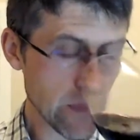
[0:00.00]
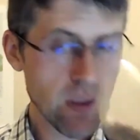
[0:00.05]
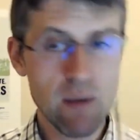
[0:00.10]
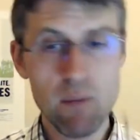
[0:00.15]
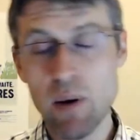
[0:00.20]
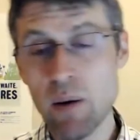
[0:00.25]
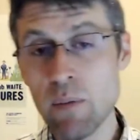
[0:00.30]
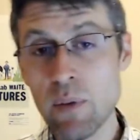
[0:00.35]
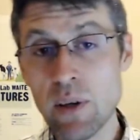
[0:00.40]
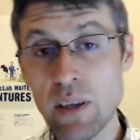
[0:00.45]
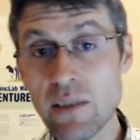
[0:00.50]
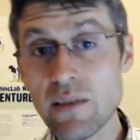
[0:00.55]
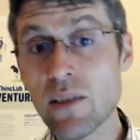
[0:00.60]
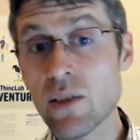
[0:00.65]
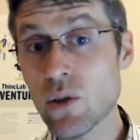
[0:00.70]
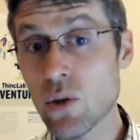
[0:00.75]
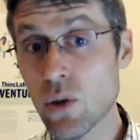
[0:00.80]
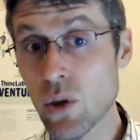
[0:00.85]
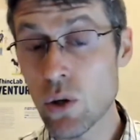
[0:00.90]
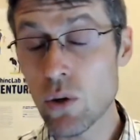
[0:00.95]
Remember, this
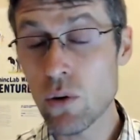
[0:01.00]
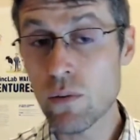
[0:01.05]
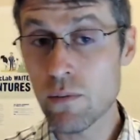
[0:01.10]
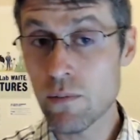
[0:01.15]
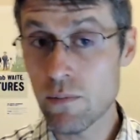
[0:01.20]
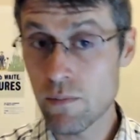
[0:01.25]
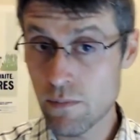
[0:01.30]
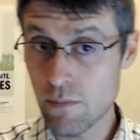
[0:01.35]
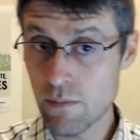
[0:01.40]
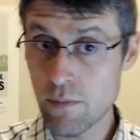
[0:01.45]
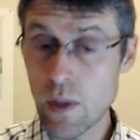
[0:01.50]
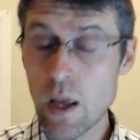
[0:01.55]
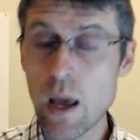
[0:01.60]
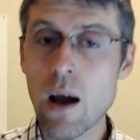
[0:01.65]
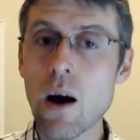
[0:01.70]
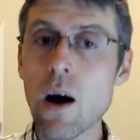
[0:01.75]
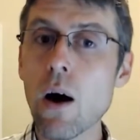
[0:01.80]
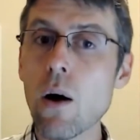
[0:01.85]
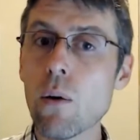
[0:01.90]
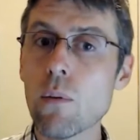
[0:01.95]
is good.
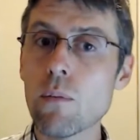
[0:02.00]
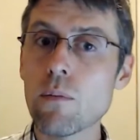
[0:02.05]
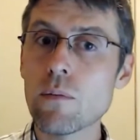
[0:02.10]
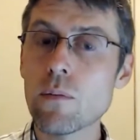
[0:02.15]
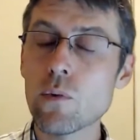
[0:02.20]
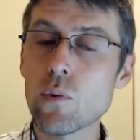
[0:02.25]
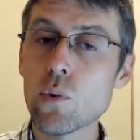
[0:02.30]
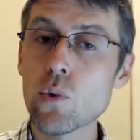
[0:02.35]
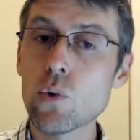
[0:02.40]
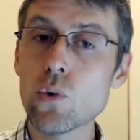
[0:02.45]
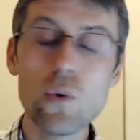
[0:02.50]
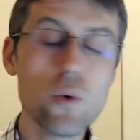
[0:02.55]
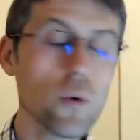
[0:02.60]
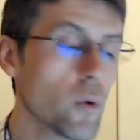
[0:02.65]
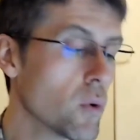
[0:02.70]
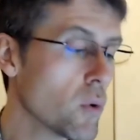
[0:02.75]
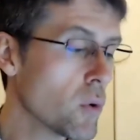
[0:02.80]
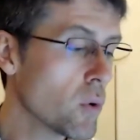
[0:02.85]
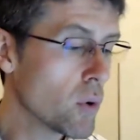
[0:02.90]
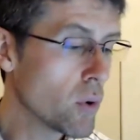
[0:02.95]
Oh,
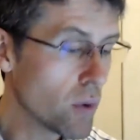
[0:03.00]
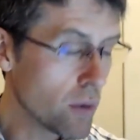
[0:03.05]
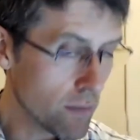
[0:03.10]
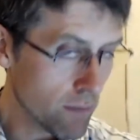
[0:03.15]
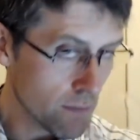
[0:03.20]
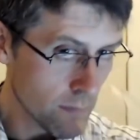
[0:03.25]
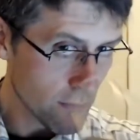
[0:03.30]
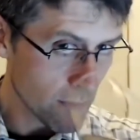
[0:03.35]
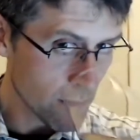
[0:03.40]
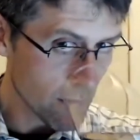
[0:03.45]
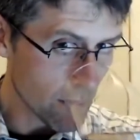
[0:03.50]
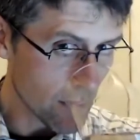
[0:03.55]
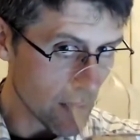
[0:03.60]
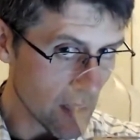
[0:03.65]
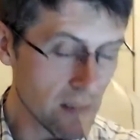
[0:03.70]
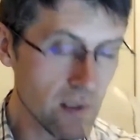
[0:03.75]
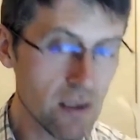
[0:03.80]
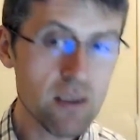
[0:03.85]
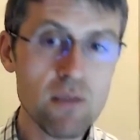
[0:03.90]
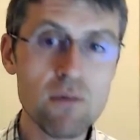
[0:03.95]
ooh,
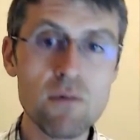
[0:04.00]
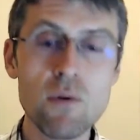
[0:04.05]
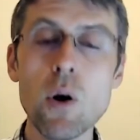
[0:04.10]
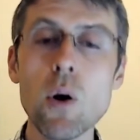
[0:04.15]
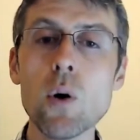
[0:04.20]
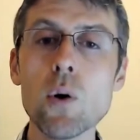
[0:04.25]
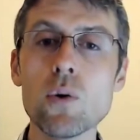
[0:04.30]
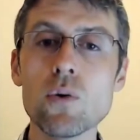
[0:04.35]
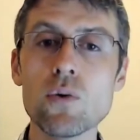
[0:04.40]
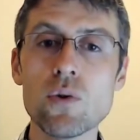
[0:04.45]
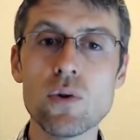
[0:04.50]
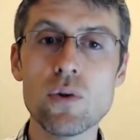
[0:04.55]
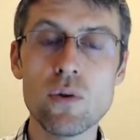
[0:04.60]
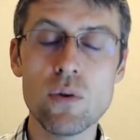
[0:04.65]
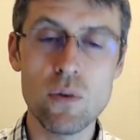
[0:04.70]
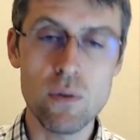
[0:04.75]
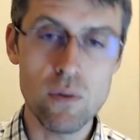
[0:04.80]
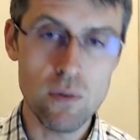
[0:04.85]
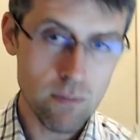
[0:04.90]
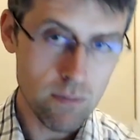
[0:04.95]
this is a rose
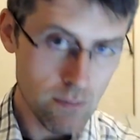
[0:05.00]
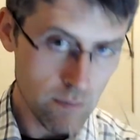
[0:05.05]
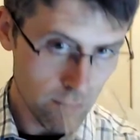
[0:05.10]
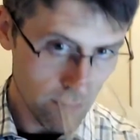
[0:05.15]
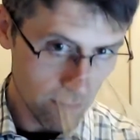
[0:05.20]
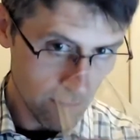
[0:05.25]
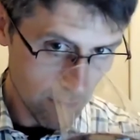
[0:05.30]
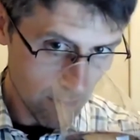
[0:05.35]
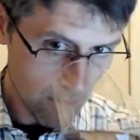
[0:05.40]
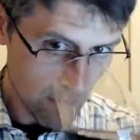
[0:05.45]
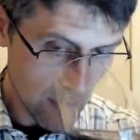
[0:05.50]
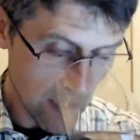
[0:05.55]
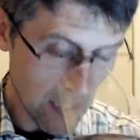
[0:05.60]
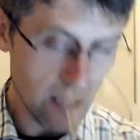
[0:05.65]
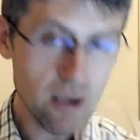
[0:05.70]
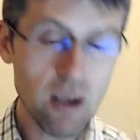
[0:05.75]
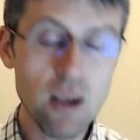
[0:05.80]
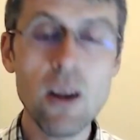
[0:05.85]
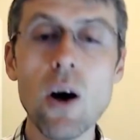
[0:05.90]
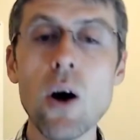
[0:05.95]
too.
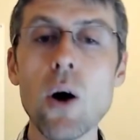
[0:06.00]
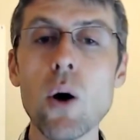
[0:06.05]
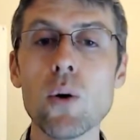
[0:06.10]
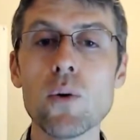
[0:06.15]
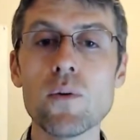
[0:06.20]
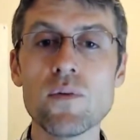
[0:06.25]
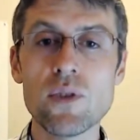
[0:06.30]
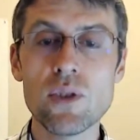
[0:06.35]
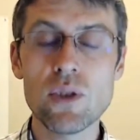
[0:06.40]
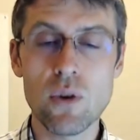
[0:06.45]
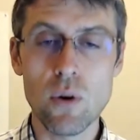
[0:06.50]
Cloves